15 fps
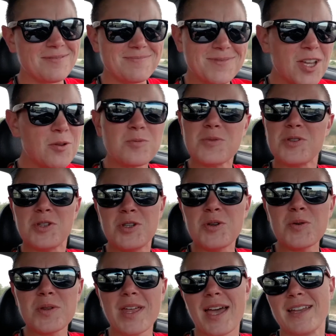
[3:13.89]
Don't
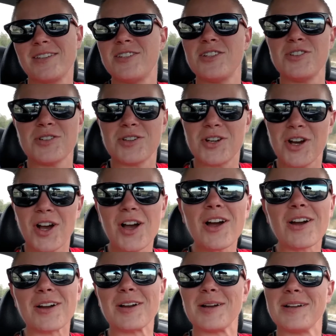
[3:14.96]
do that to your
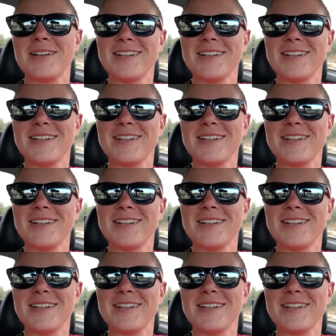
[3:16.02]
car.